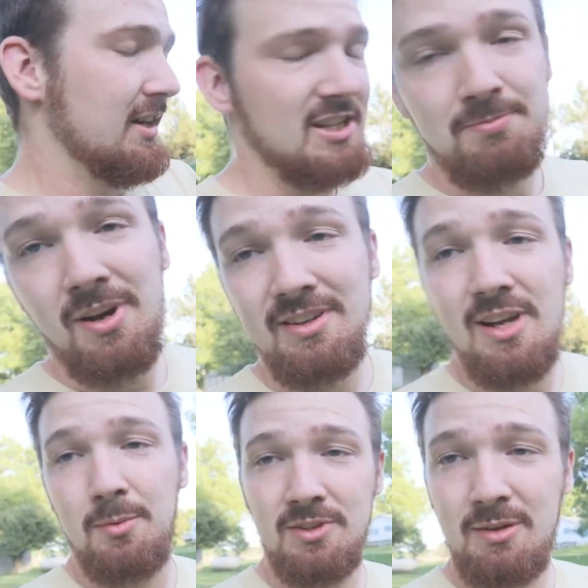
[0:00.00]
He's probably
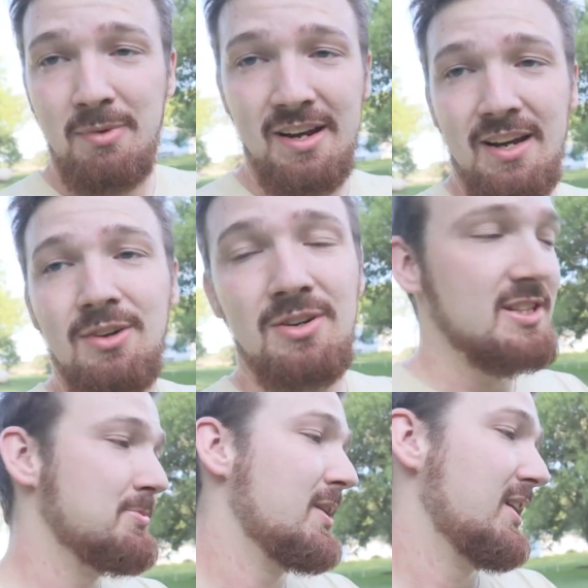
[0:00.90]
doubled it by now.
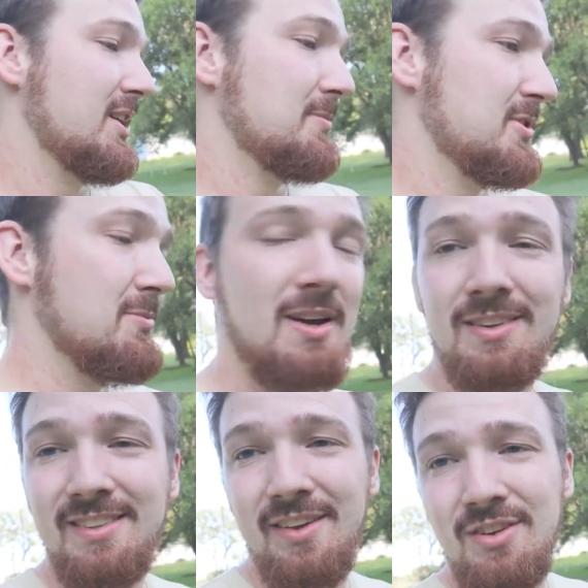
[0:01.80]
He's probably up to about
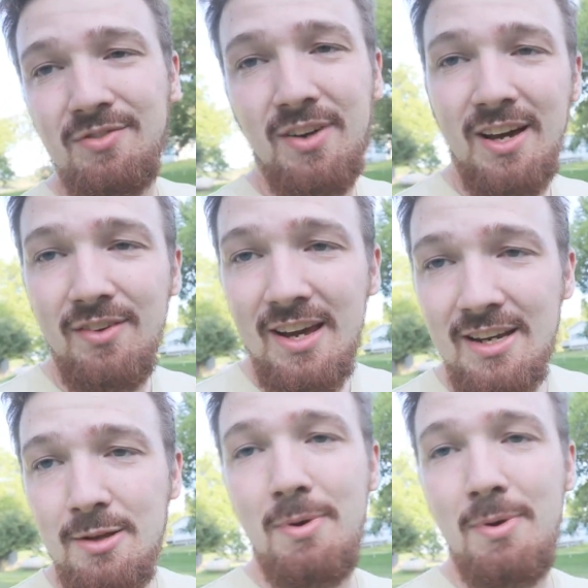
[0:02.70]
75, 80